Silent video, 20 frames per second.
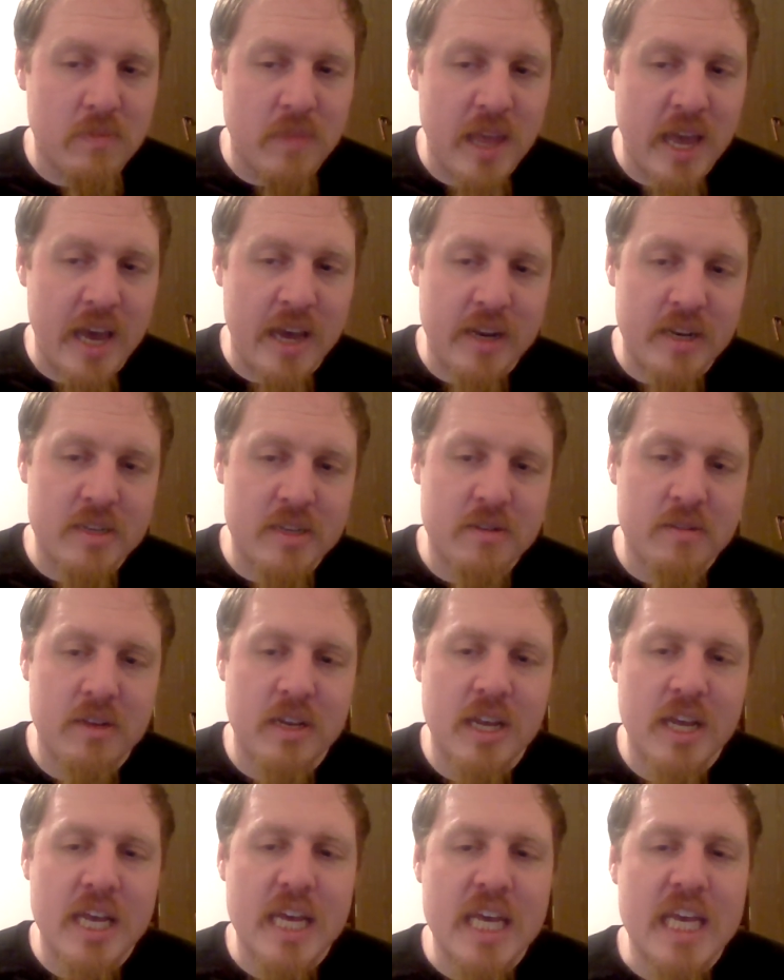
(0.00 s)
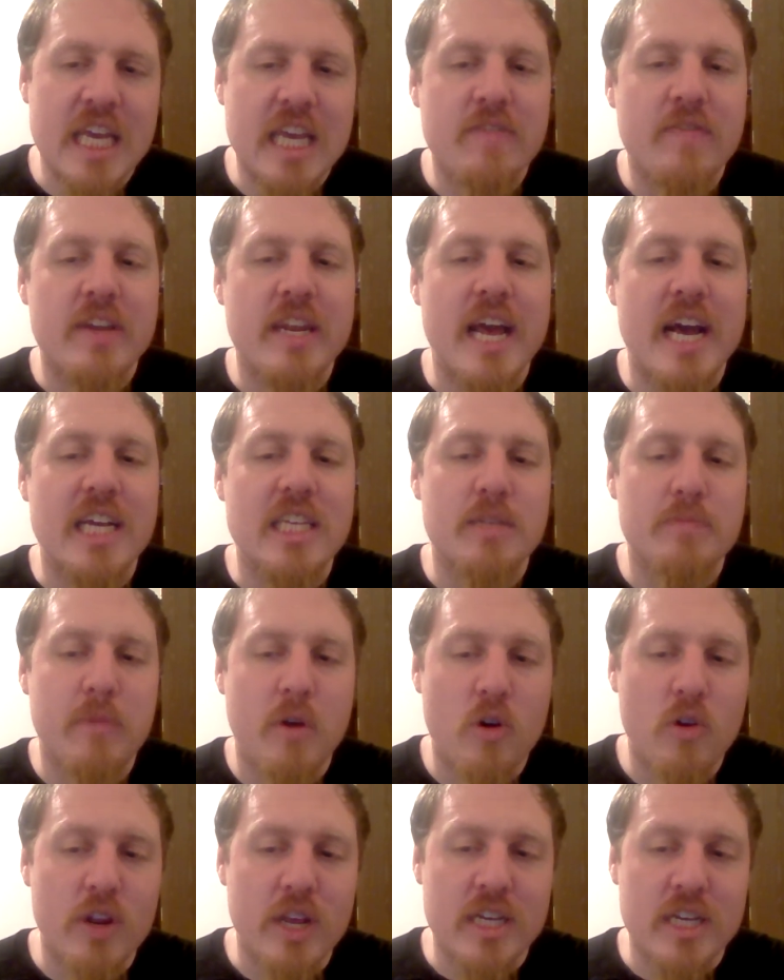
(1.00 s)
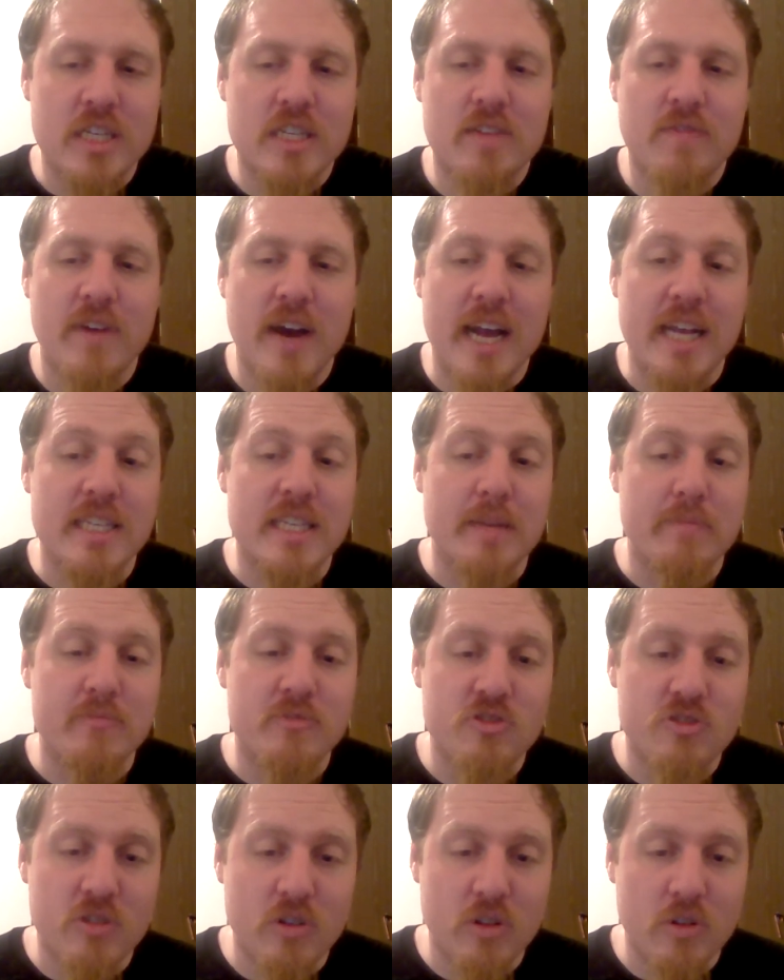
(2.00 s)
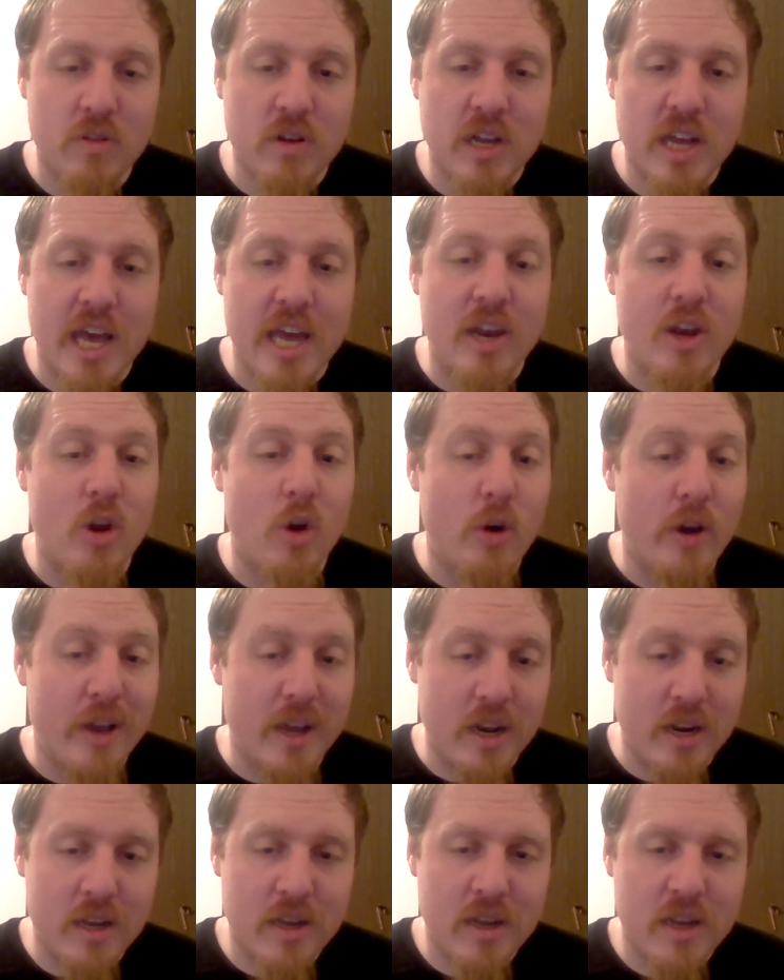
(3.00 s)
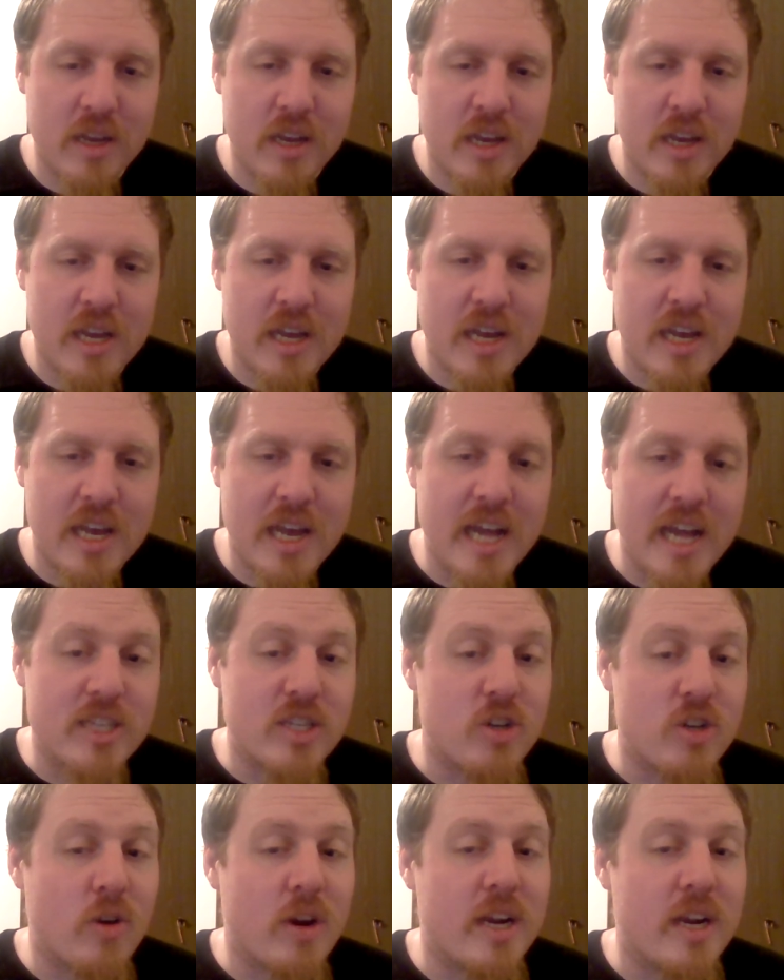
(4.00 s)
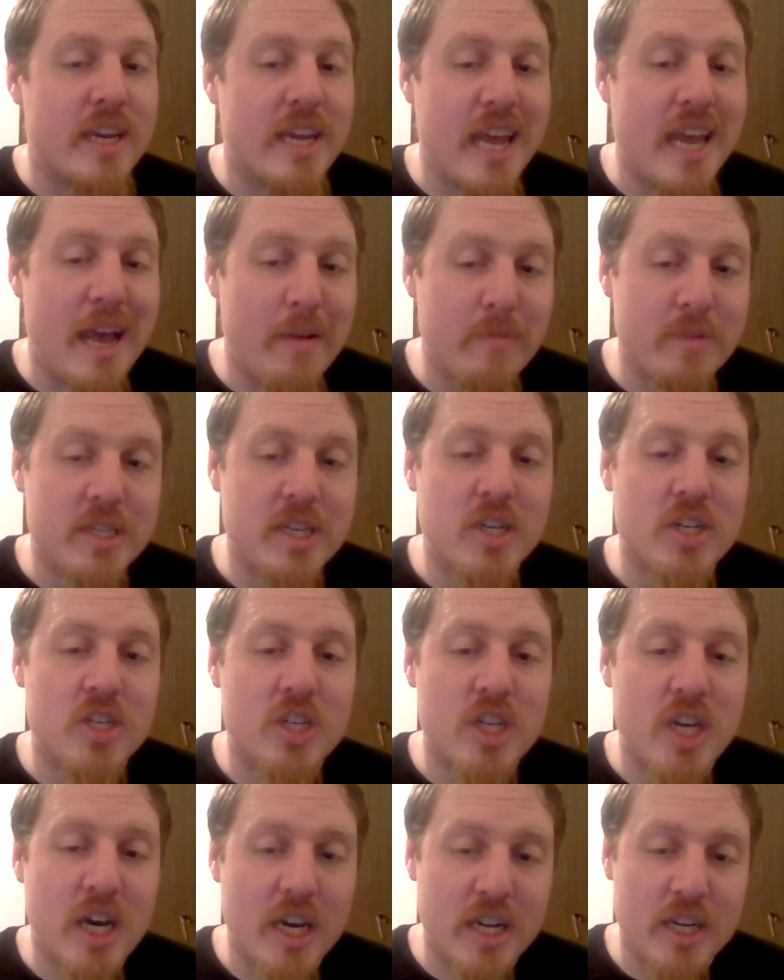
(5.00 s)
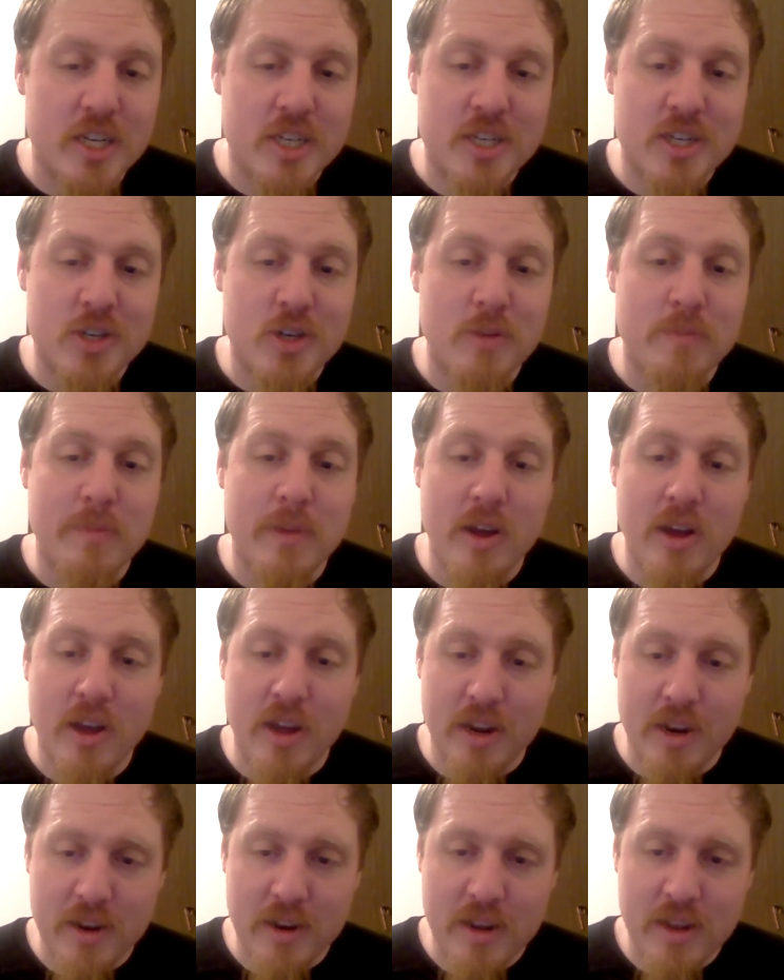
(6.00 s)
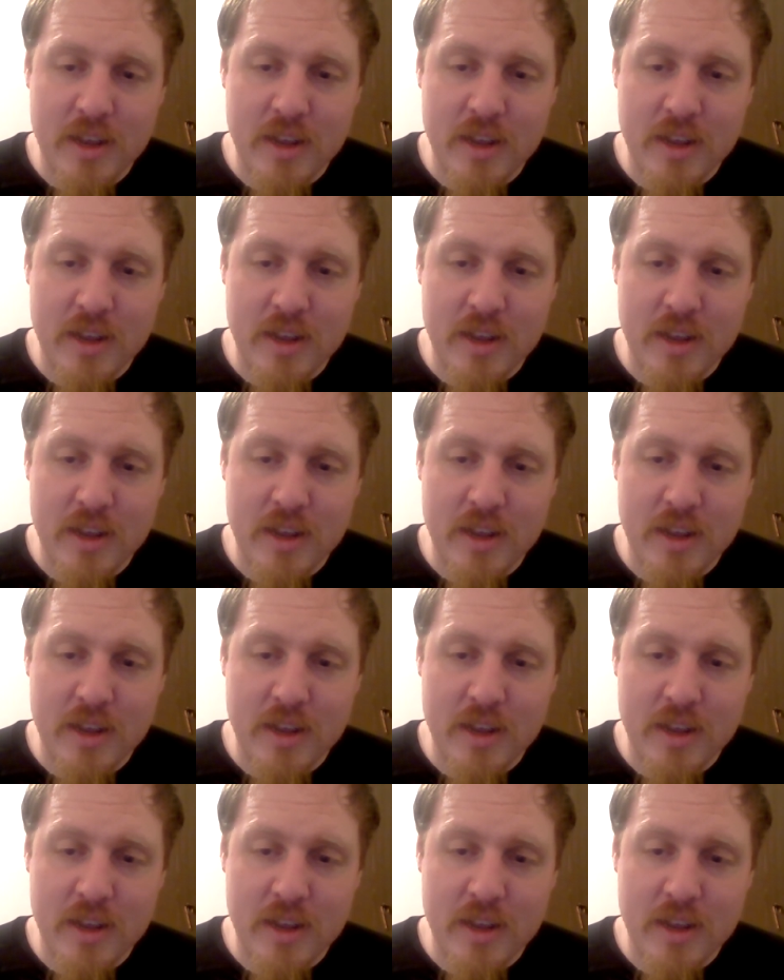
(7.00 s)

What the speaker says: And even Asmodeus finds them true and loyal, and so condemns the judge to burn,